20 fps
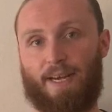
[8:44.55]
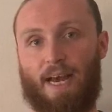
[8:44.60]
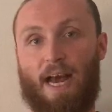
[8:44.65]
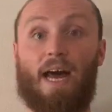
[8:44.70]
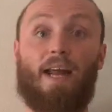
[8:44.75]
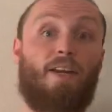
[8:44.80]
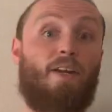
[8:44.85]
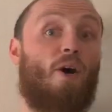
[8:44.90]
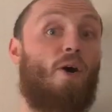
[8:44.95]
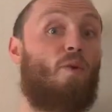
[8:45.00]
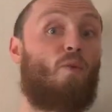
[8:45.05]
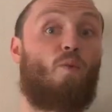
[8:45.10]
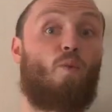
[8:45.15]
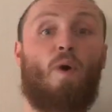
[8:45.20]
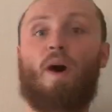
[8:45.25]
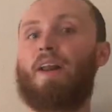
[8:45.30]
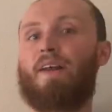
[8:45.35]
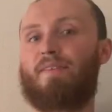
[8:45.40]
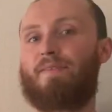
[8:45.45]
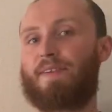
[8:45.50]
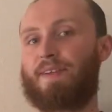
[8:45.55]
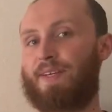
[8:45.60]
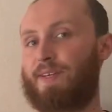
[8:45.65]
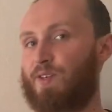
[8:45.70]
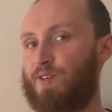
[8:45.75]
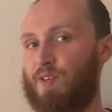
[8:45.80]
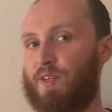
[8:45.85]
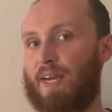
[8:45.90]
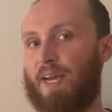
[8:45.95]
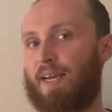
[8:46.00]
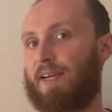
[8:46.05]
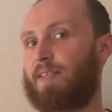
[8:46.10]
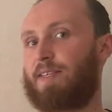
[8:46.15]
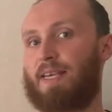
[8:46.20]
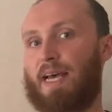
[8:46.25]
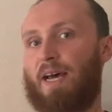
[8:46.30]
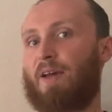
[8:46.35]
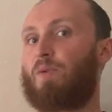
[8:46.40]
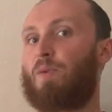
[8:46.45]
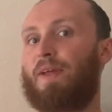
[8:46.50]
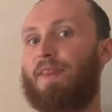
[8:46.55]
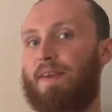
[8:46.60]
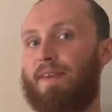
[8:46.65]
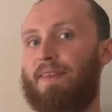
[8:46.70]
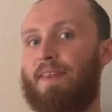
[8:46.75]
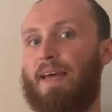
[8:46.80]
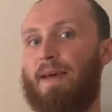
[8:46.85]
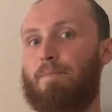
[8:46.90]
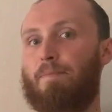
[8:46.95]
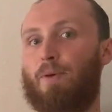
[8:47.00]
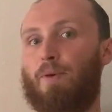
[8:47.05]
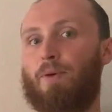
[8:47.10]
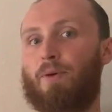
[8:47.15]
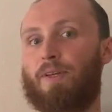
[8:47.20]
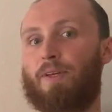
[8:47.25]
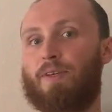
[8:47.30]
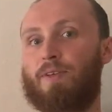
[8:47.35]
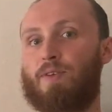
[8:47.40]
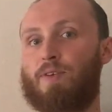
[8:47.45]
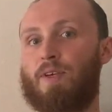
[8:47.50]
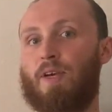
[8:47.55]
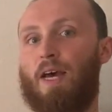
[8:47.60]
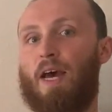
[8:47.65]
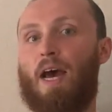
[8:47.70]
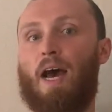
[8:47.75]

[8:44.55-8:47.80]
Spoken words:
And not one of these states had within their borders